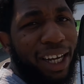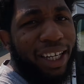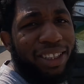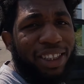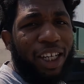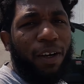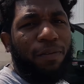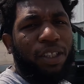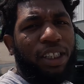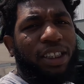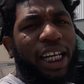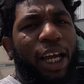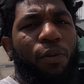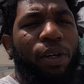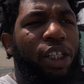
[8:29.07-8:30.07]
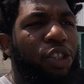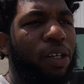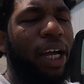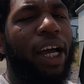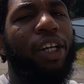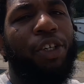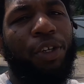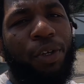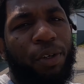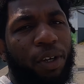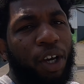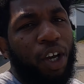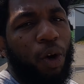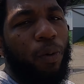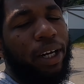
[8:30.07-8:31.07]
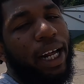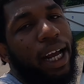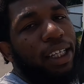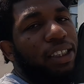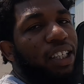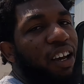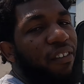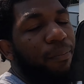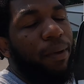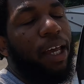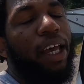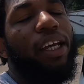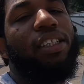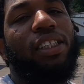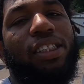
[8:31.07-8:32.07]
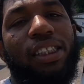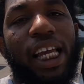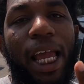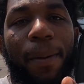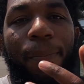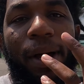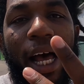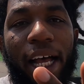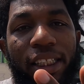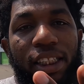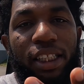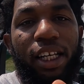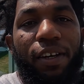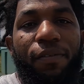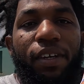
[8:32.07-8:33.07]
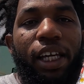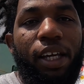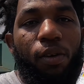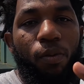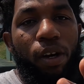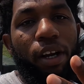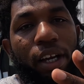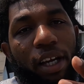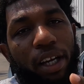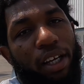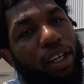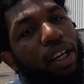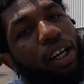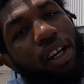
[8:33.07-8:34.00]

y'allself just like we trying to do with ourselves, man. Just stay positive, keep working,